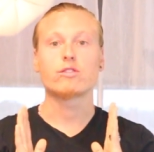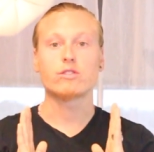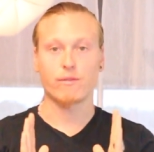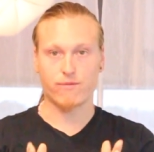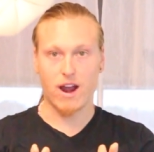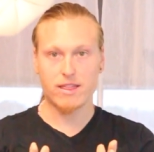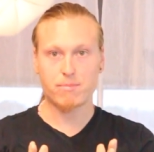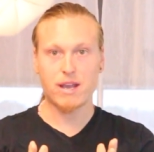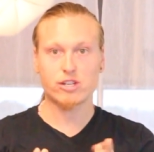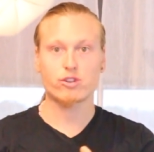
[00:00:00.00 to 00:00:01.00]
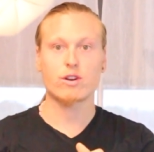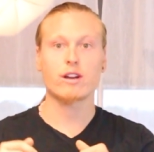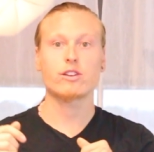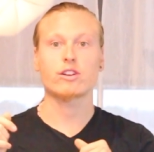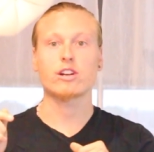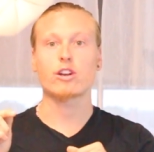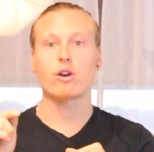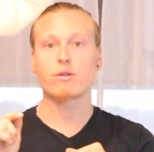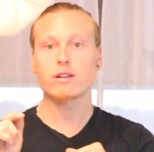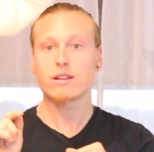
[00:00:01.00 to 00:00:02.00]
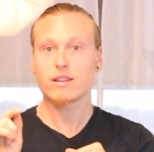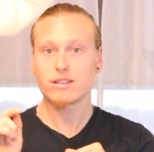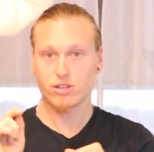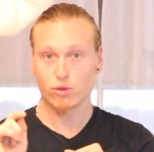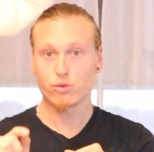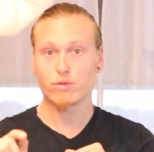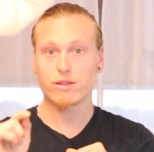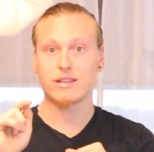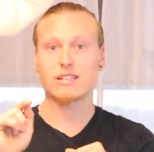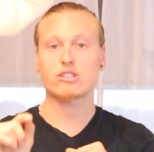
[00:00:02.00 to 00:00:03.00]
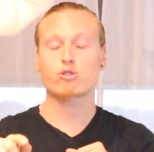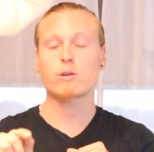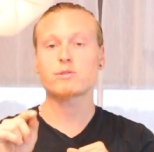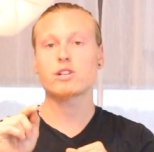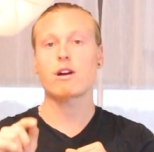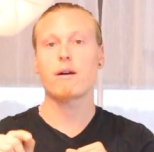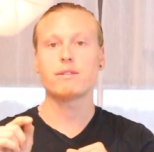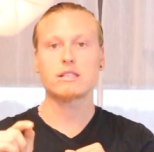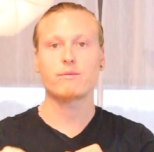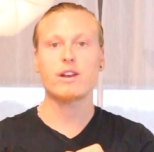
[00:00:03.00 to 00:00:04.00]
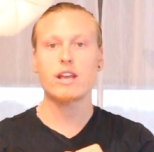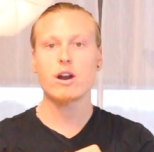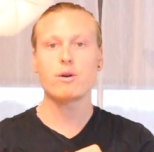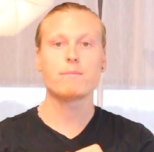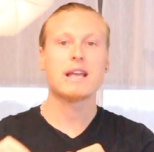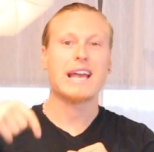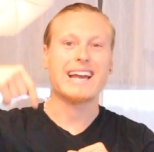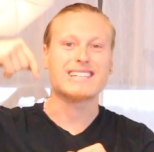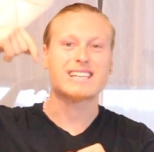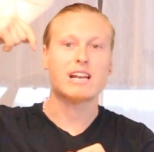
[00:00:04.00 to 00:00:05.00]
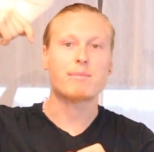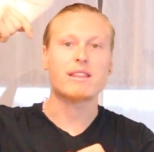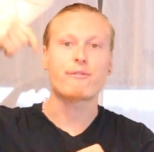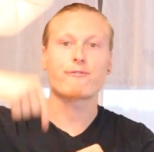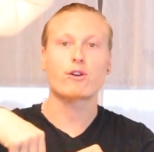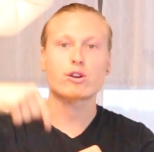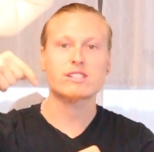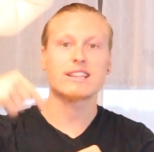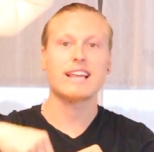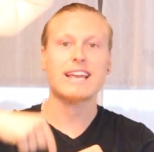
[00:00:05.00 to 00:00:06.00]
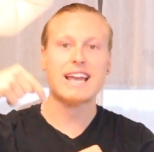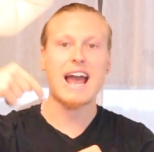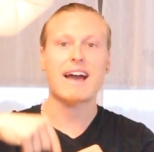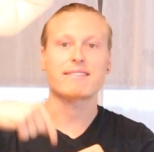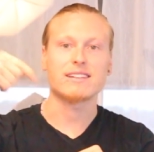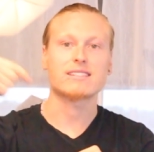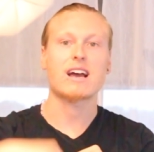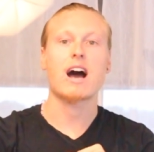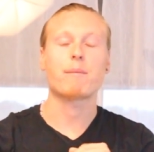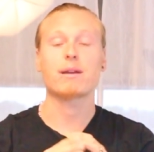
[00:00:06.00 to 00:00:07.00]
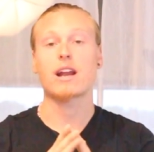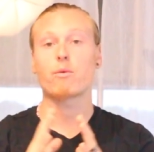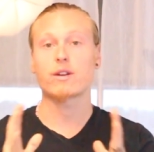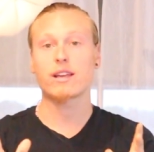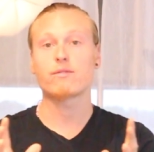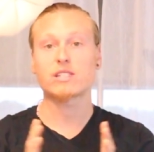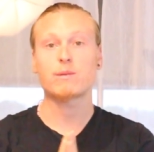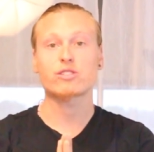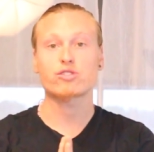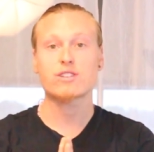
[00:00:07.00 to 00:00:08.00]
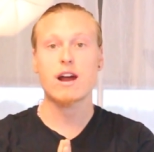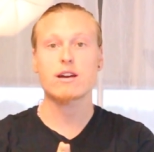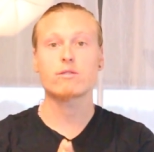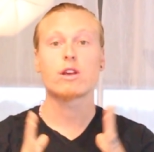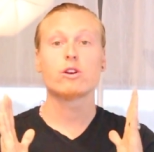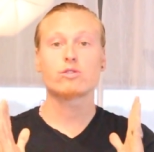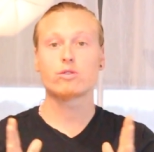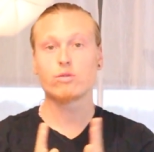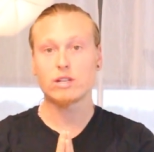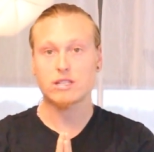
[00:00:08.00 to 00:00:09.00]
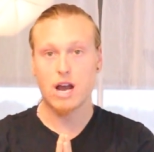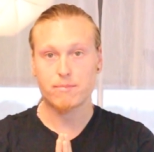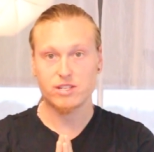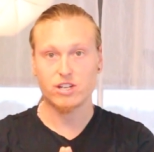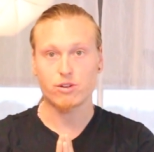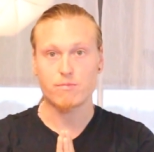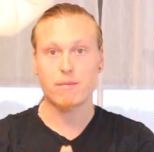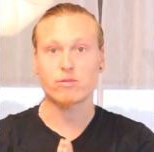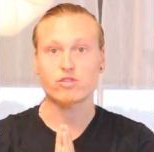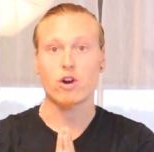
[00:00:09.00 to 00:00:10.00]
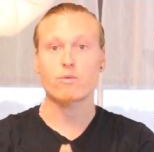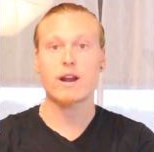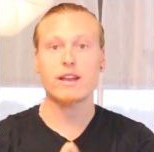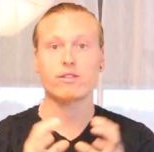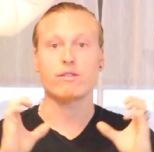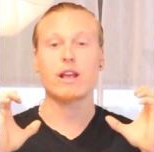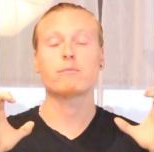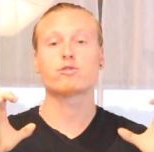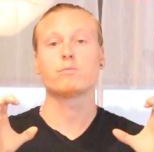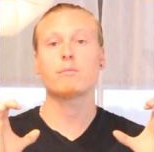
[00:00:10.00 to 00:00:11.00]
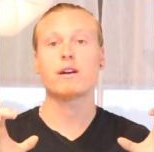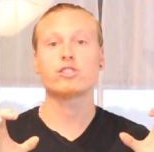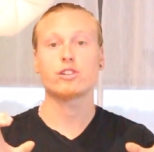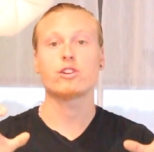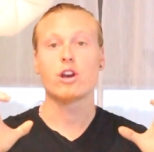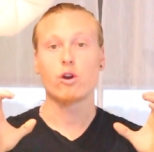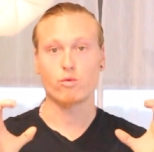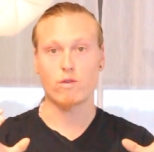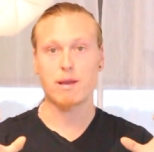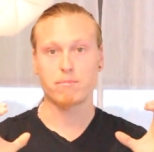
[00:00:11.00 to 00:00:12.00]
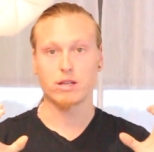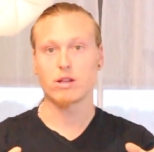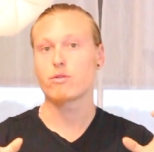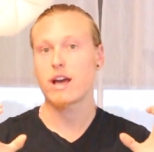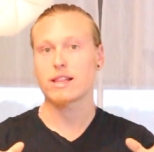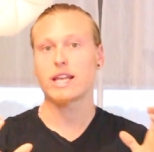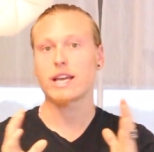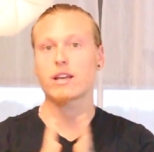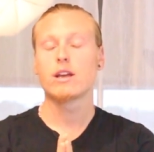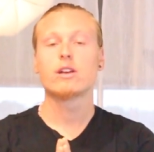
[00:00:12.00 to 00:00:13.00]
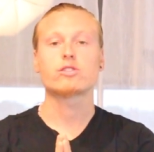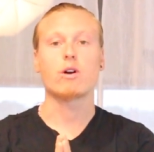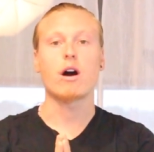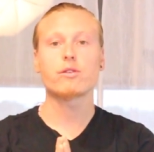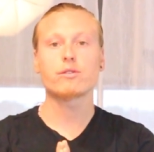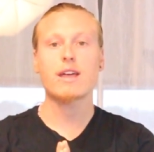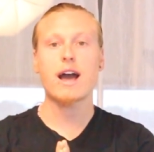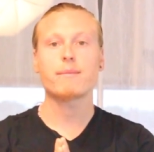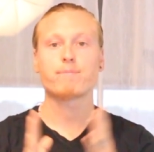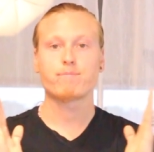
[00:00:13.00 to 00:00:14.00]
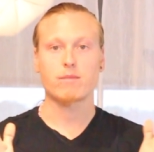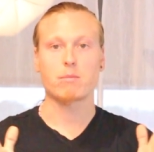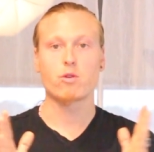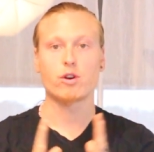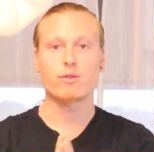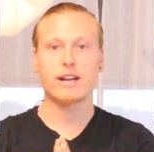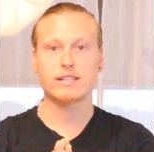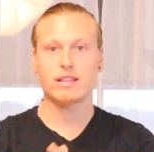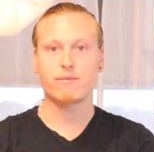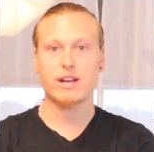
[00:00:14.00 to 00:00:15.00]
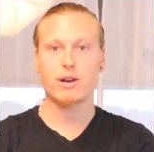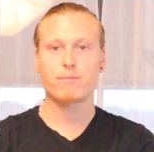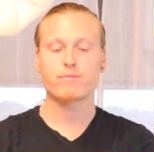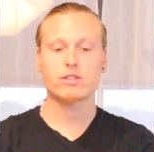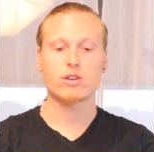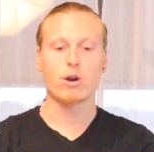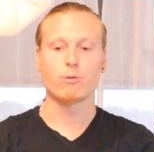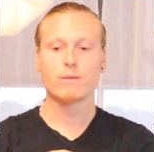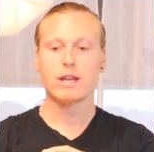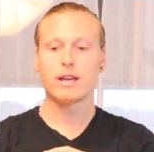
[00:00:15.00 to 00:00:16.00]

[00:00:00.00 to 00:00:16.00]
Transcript: to find the Patreon, you're gonna go to, to the description of this video and it's gonna be the first link at the top. And I wanna give a special shout out to the top tier members already. Their names will be mentioned right below that link. So other than that, I'm going right into the video. So